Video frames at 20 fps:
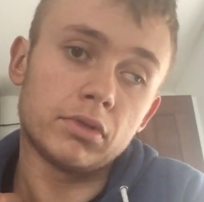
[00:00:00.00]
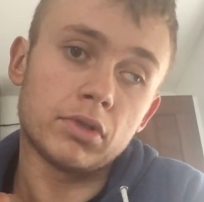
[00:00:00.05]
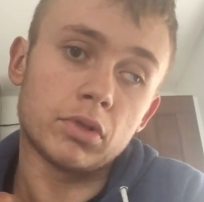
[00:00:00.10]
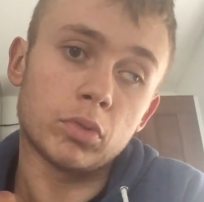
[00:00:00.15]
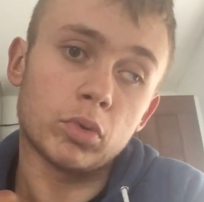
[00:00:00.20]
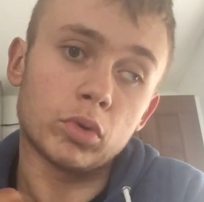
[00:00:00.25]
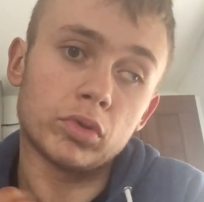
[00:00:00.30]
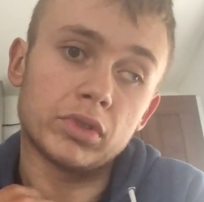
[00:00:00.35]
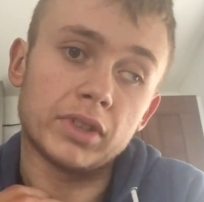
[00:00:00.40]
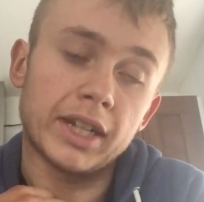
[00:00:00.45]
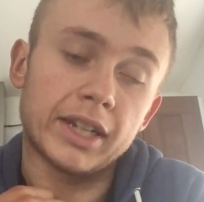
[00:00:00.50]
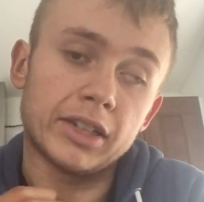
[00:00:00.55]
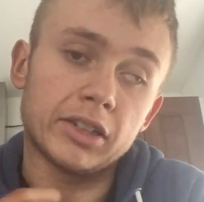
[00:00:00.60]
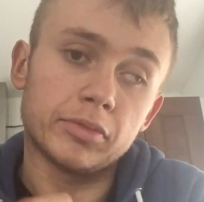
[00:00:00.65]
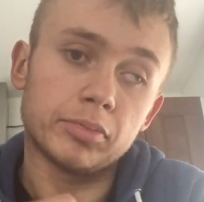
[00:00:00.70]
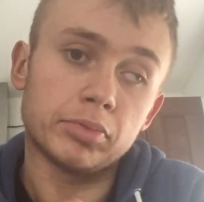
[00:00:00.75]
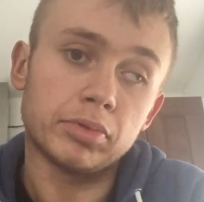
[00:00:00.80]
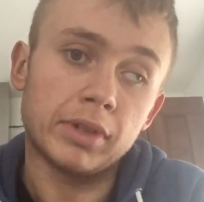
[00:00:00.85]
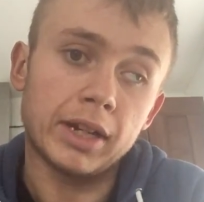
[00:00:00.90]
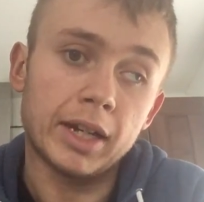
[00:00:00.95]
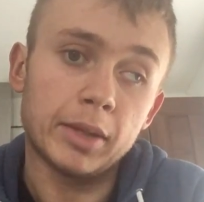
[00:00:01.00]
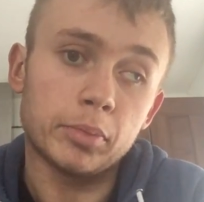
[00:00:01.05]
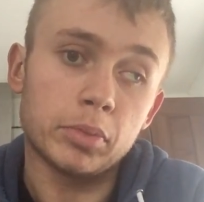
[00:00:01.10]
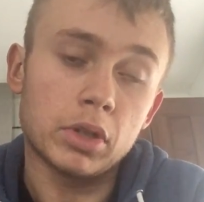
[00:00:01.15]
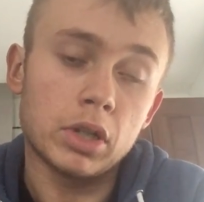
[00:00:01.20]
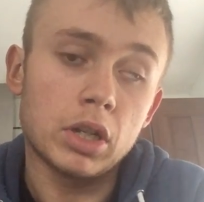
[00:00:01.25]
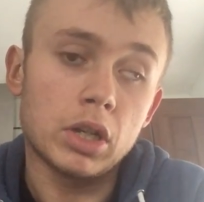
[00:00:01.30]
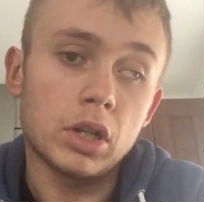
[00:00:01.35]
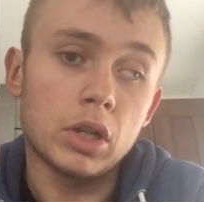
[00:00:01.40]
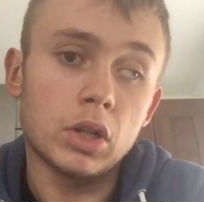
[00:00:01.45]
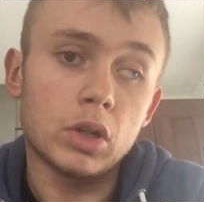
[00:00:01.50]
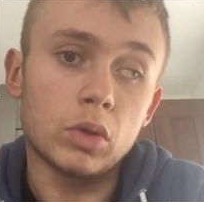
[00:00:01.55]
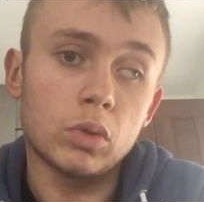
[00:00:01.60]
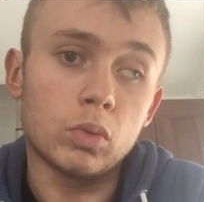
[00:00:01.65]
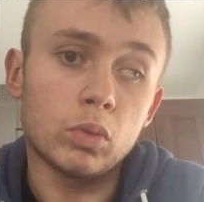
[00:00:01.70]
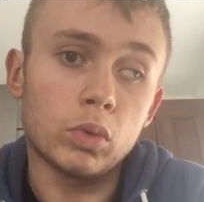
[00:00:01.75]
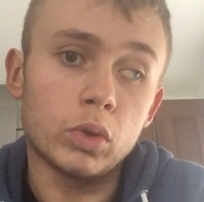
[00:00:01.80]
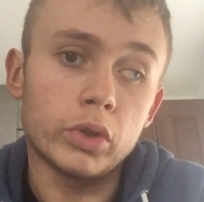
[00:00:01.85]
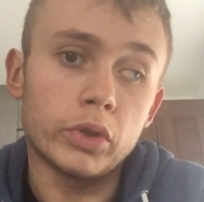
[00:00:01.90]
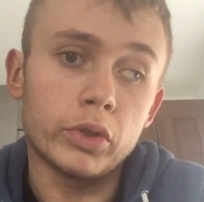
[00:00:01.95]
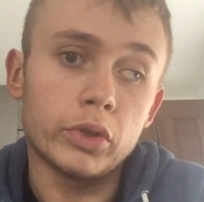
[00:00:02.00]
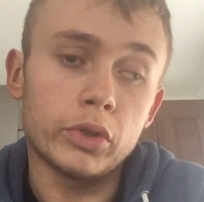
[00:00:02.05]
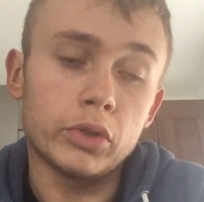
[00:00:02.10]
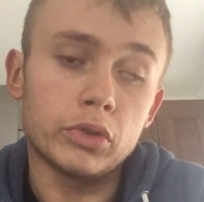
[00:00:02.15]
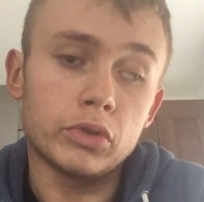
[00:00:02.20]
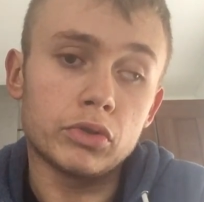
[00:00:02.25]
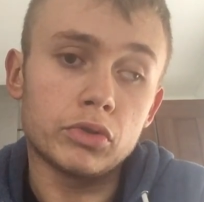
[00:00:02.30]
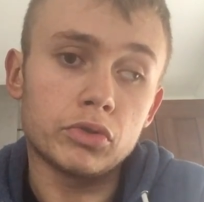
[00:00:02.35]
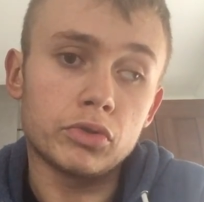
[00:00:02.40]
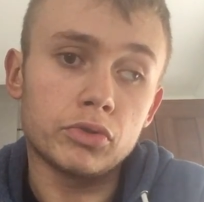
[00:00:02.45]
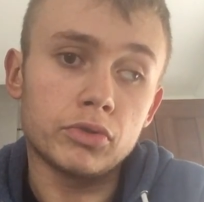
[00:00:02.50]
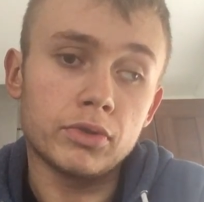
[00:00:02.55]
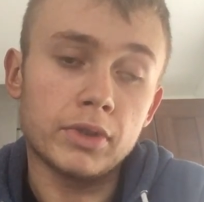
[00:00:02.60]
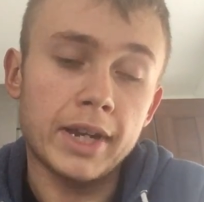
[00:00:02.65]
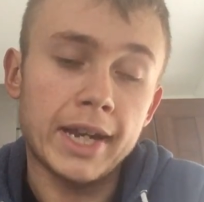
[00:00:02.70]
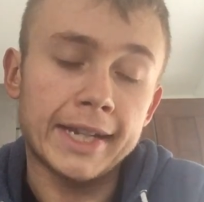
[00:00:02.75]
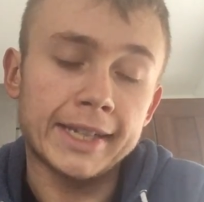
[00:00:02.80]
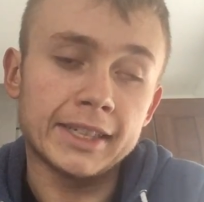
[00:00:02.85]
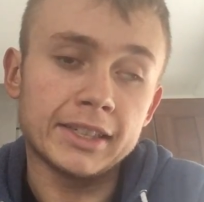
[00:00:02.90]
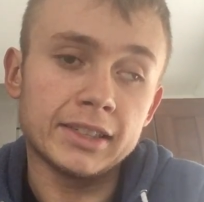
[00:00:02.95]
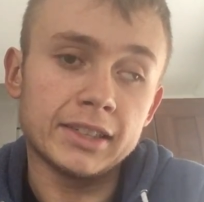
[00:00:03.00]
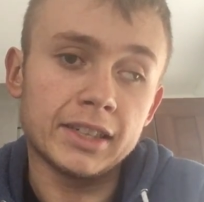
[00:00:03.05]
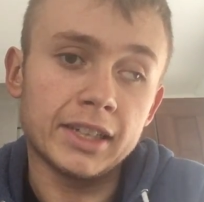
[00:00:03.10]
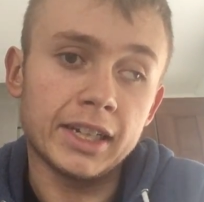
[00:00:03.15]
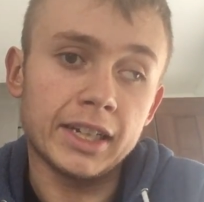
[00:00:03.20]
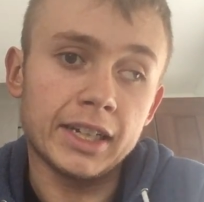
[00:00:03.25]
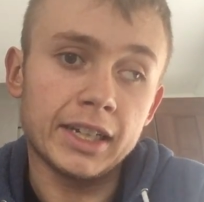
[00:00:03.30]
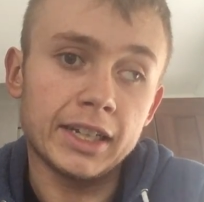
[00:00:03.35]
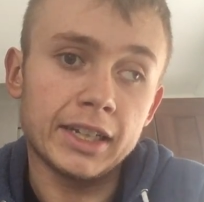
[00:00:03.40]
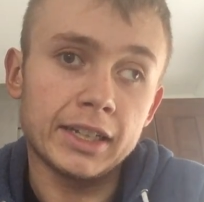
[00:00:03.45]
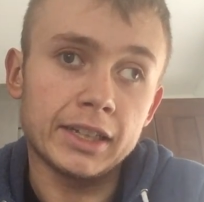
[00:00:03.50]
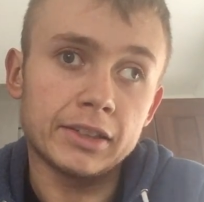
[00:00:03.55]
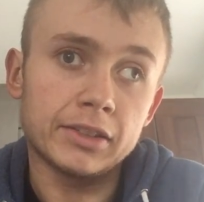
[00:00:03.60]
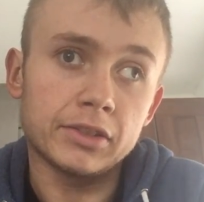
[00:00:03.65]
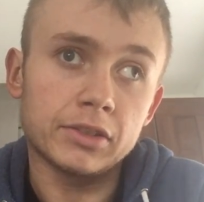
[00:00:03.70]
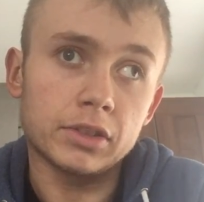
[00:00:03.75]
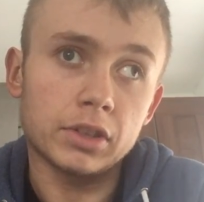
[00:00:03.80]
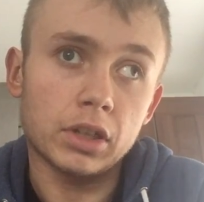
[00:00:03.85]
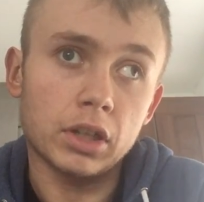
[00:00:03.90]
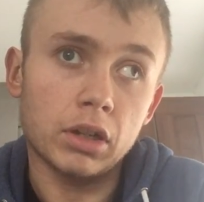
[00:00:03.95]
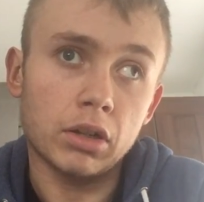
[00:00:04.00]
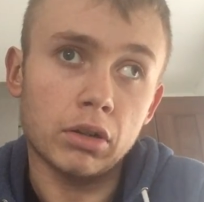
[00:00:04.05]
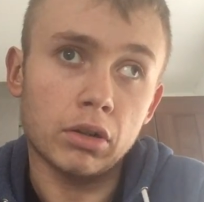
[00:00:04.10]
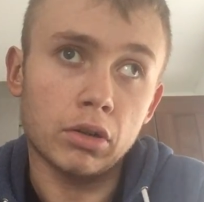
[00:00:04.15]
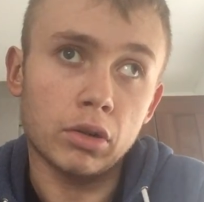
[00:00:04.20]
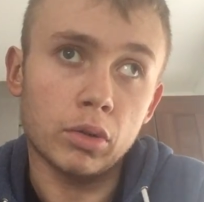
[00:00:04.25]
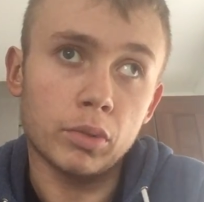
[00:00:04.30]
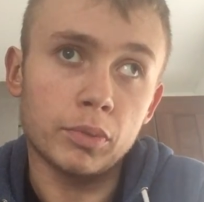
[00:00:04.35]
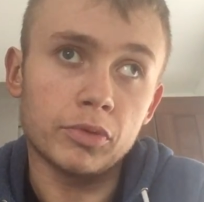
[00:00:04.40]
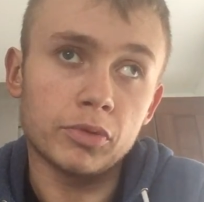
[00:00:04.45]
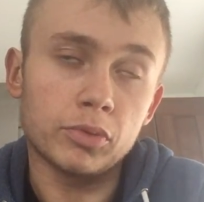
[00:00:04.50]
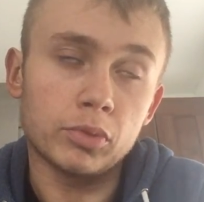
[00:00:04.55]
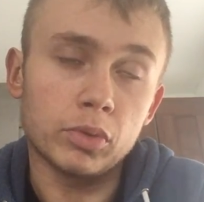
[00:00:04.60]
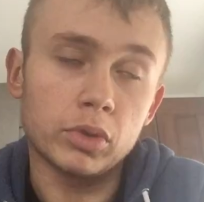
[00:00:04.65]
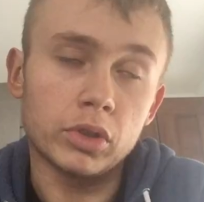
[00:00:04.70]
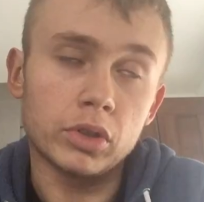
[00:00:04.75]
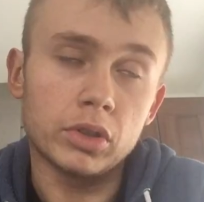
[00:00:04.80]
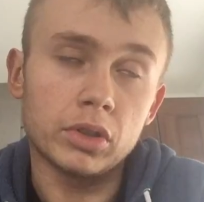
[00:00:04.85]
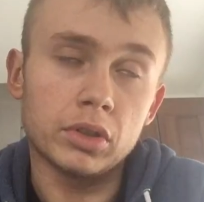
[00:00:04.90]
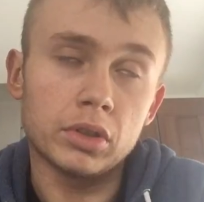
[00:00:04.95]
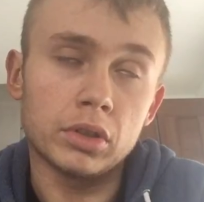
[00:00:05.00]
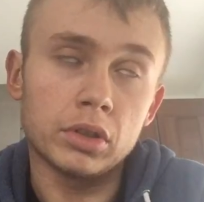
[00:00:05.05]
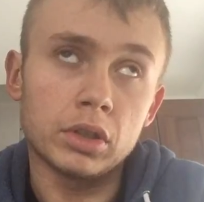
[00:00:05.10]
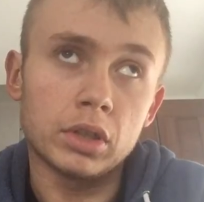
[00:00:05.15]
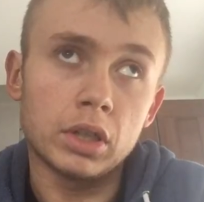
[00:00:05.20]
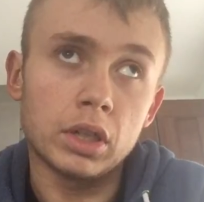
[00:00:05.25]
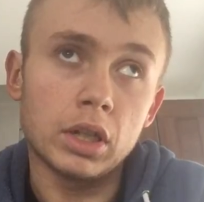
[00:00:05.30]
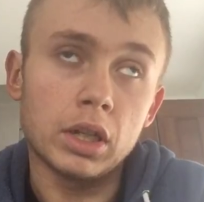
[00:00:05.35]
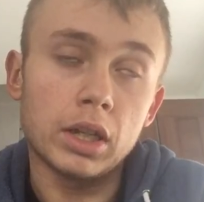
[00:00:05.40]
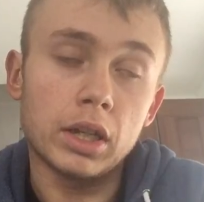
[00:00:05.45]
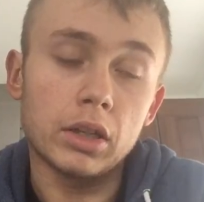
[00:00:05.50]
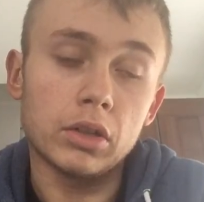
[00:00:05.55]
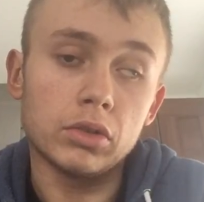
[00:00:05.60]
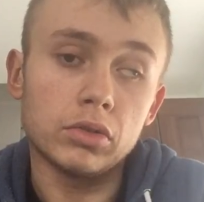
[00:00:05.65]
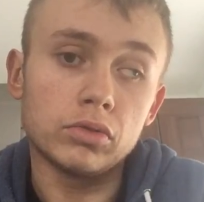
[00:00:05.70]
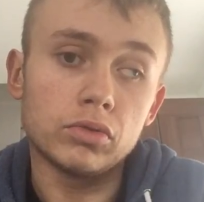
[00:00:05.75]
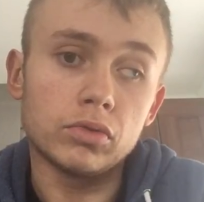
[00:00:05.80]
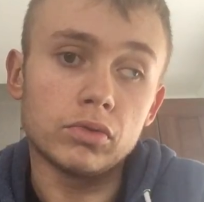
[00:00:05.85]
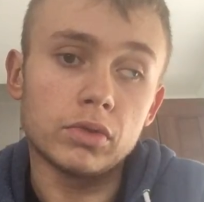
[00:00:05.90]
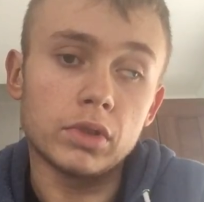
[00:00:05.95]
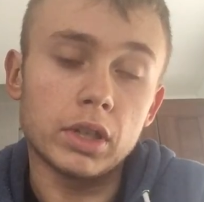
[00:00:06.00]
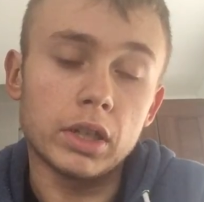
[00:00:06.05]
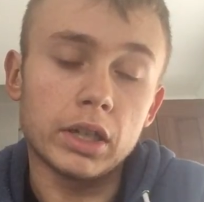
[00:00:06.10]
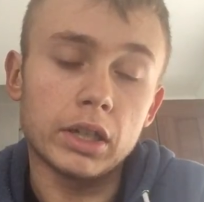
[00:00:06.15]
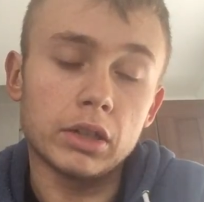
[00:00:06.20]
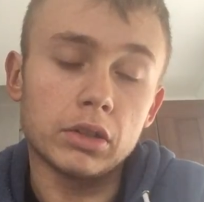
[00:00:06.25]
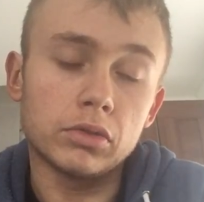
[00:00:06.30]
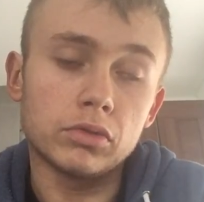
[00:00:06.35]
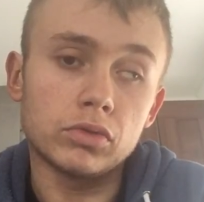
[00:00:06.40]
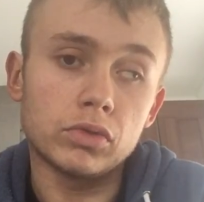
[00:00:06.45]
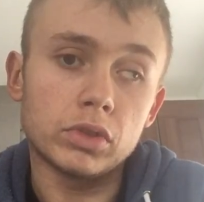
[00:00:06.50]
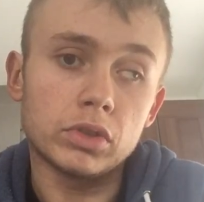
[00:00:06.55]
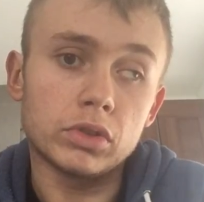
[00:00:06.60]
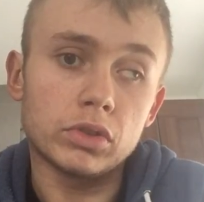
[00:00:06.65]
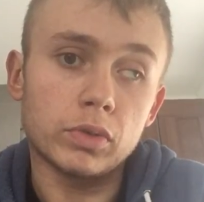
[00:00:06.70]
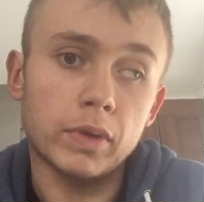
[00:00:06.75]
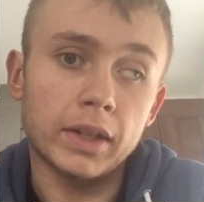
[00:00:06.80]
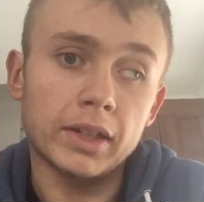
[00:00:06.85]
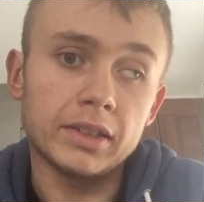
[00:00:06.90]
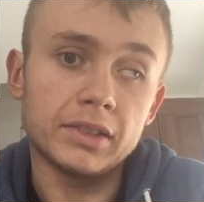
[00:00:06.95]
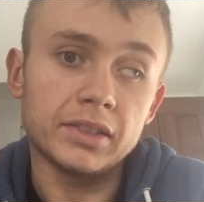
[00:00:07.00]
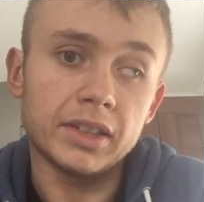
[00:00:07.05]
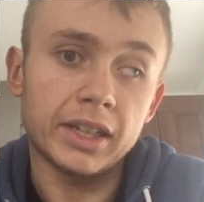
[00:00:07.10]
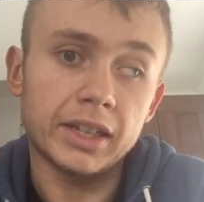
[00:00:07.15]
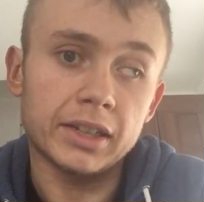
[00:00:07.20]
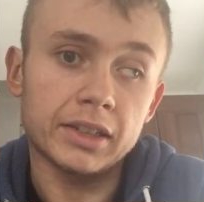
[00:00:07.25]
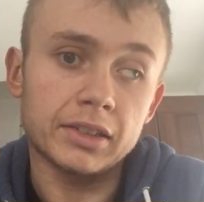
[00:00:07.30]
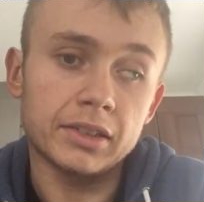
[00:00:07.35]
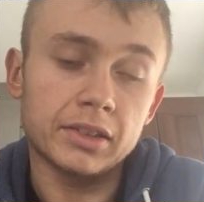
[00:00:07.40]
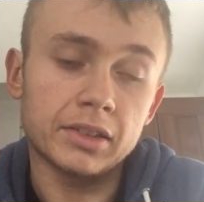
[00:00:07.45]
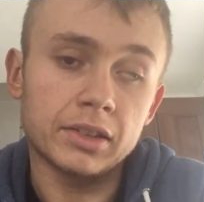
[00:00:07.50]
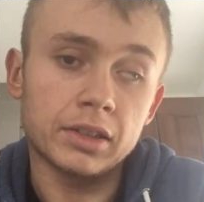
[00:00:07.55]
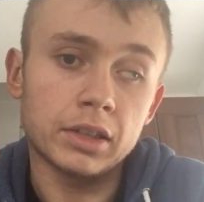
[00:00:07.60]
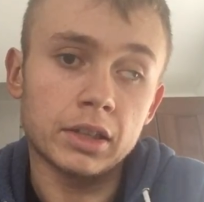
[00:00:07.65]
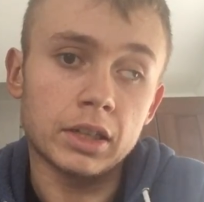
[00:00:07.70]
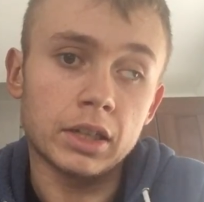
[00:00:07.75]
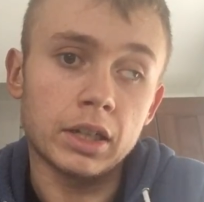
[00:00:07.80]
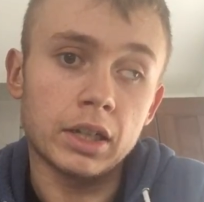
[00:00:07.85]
towards the end of prep were training days, carbs were 126,